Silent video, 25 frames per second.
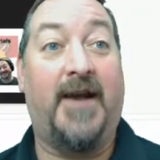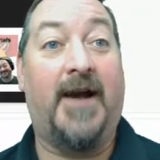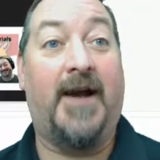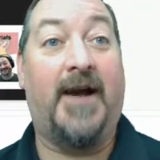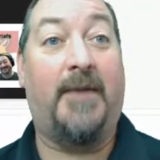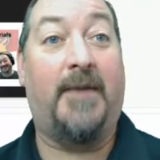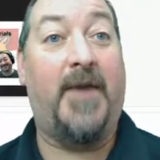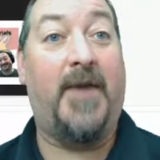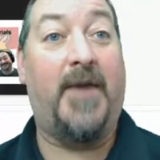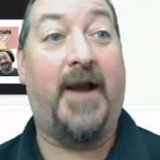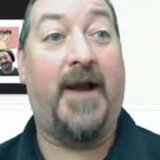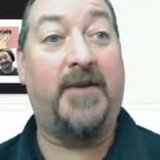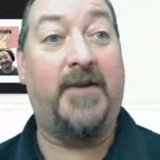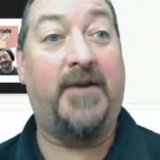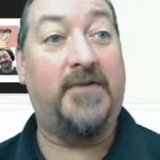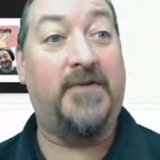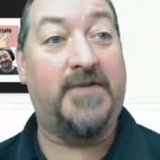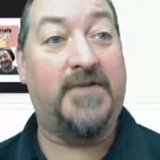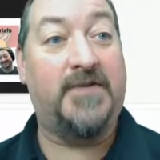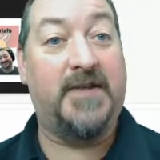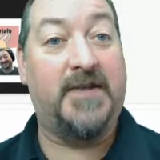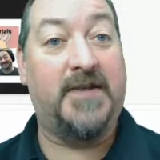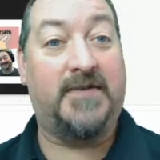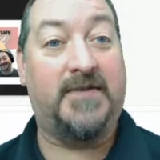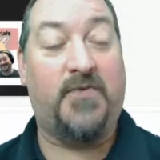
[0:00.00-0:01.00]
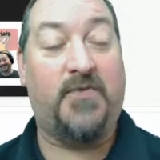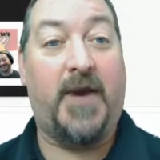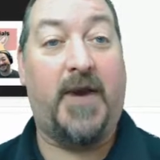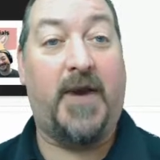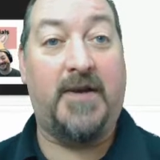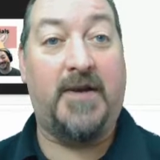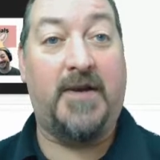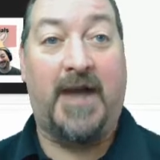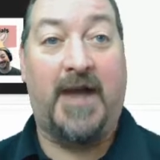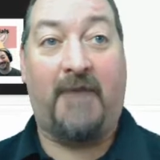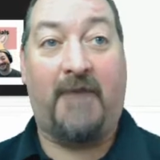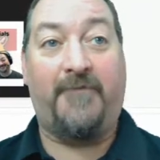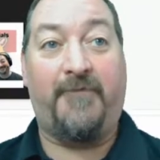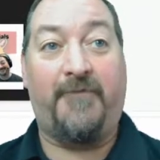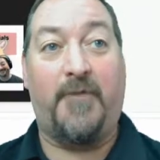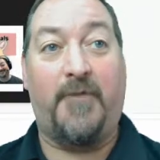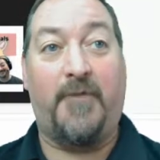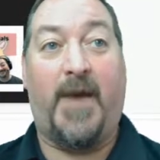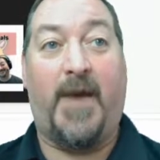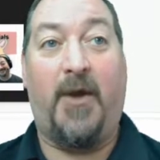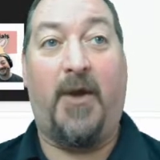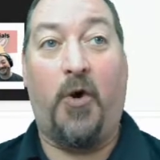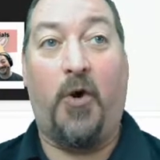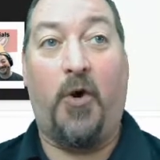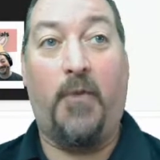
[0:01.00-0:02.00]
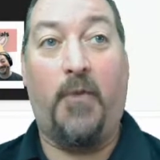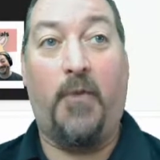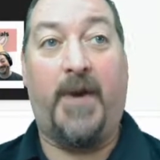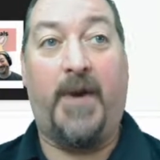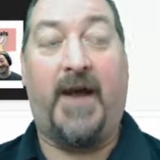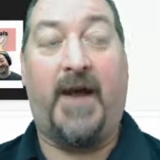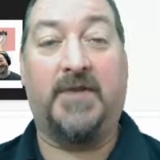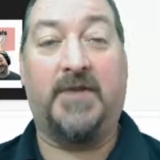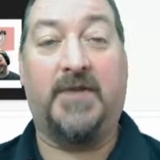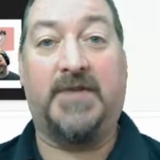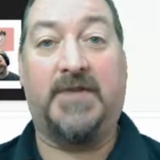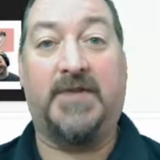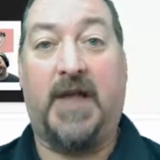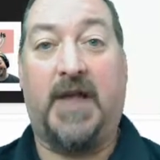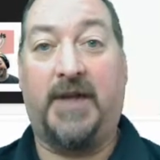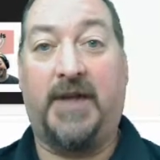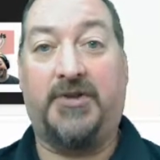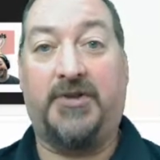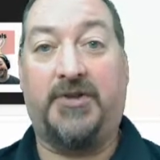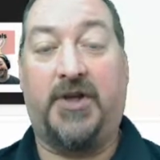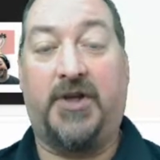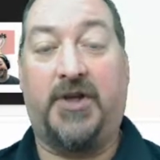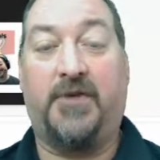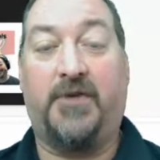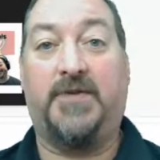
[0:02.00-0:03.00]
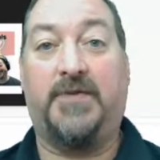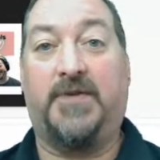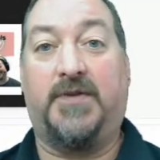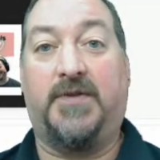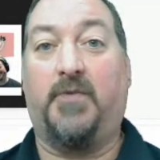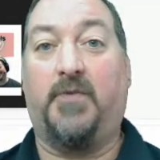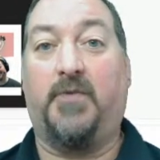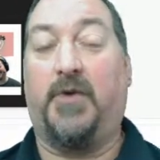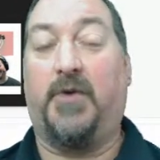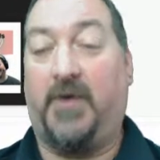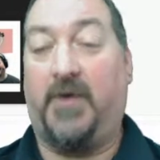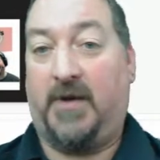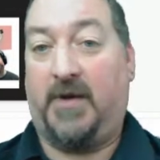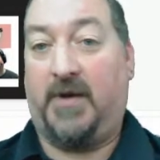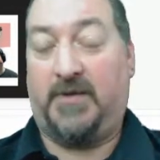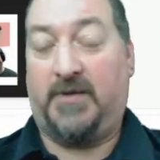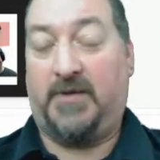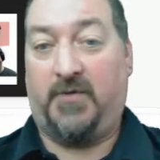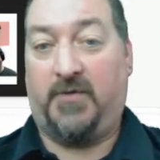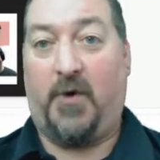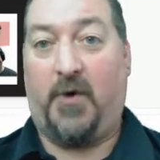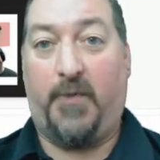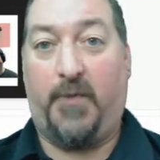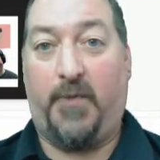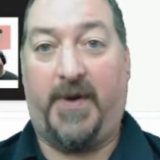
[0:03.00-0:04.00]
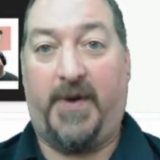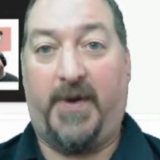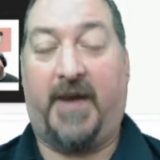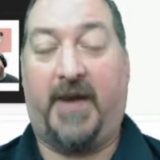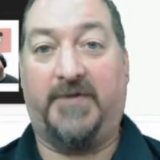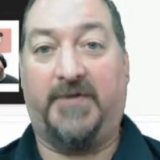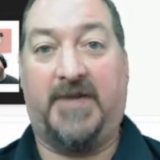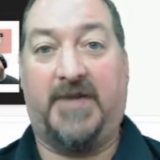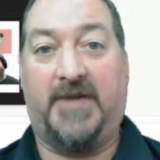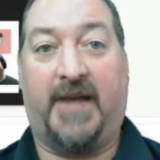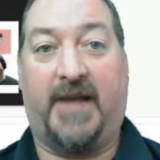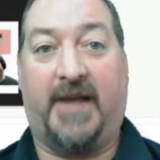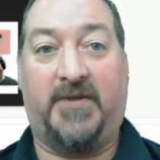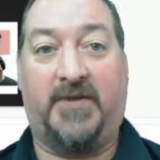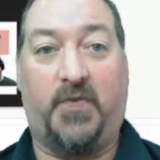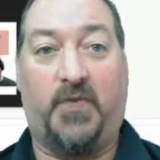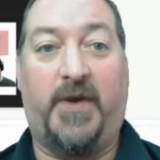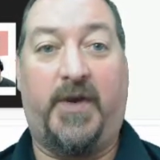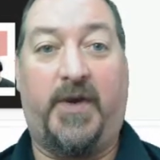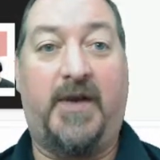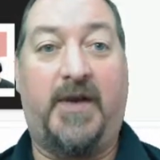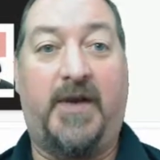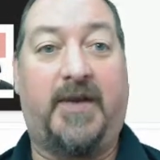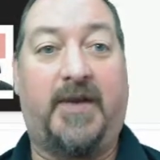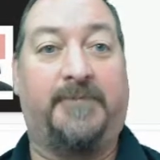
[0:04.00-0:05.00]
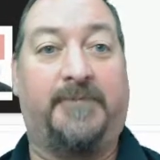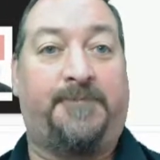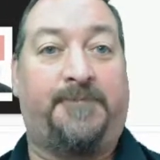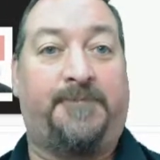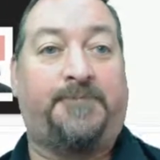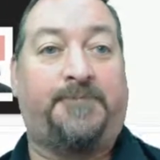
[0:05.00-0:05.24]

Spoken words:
I use this right now for my open house slideshow. So we're going to do open house next week.